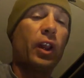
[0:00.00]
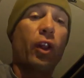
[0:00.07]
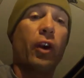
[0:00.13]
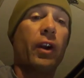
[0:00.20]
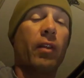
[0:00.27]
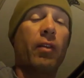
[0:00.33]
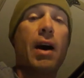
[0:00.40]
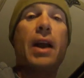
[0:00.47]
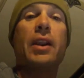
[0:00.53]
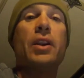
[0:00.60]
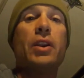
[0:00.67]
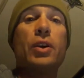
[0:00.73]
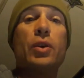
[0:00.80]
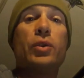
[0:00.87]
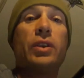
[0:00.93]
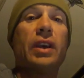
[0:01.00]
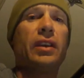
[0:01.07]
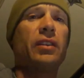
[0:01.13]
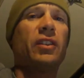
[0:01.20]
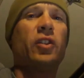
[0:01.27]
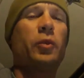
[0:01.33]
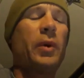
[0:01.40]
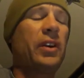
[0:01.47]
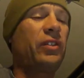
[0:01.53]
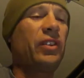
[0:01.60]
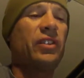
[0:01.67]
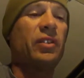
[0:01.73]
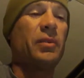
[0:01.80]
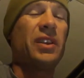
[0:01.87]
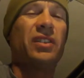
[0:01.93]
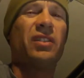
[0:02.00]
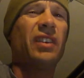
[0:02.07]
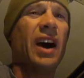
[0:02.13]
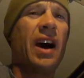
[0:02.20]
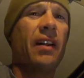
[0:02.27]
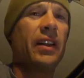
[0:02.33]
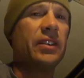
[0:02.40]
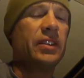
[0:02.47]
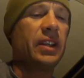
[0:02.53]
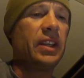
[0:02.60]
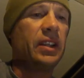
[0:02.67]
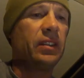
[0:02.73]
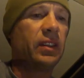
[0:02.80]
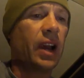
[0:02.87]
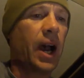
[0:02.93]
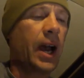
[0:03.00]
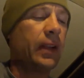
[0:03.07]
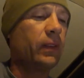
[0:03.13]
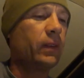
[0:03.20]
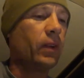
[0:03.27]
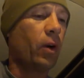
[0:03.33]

learn a lot of new things, especially some of this knowledge that he's got